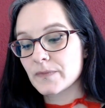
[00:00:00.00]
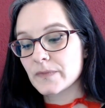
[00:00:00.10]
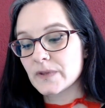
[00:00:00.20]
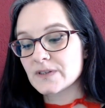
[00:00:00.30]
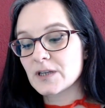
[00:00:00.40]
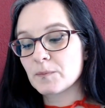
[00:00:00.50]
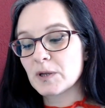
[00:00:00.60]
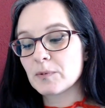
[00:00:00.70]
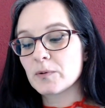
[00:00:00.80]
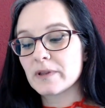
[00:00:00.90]
Some
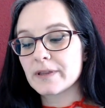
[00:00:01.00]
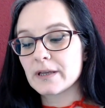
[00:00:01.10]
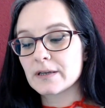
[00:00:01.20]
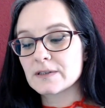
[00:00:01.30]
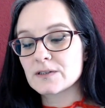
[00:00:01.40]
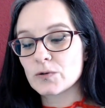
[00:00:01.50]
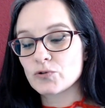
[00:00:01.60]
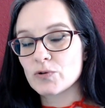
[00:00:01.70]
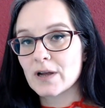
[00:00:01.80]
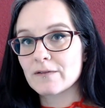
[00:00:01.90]
people will think it so
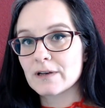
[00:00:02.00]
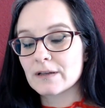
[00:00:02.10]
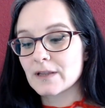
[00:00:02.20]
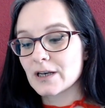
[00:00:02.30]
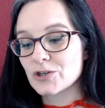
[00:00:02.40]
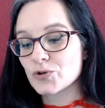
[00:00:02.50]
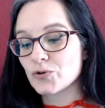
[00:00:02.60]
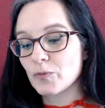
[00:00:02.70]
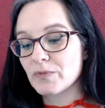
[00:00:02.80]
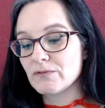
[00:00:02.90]
trifling that it should not
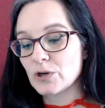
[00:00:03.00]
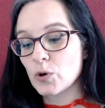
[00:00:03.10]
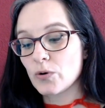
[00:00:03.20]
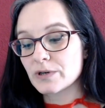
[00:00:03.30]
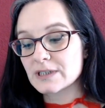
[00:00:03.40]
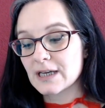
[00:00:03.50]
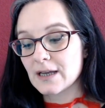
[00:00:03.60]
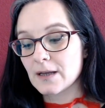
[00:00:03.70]
be recorded here.